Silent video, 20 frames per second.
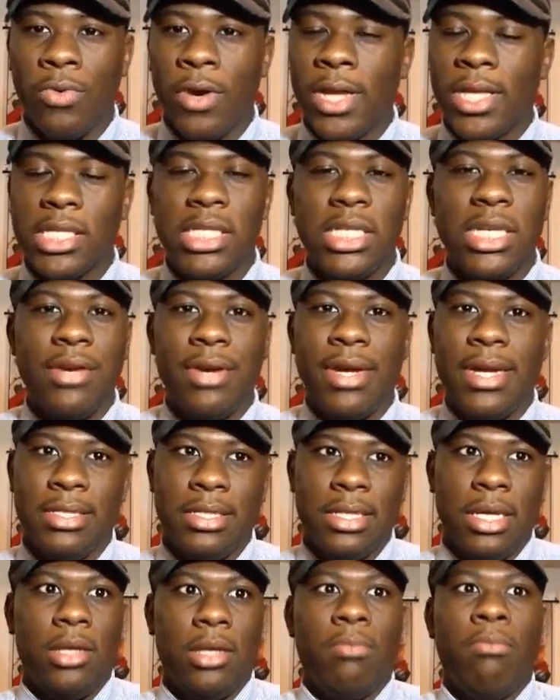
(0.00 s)
freaking
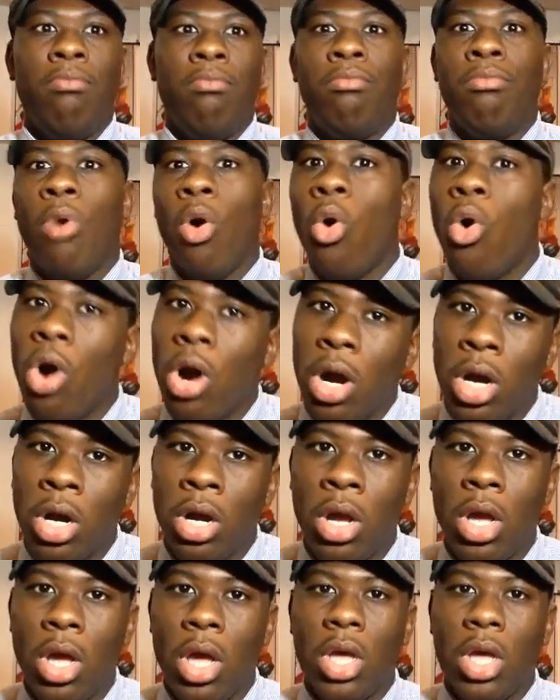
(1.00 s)
series more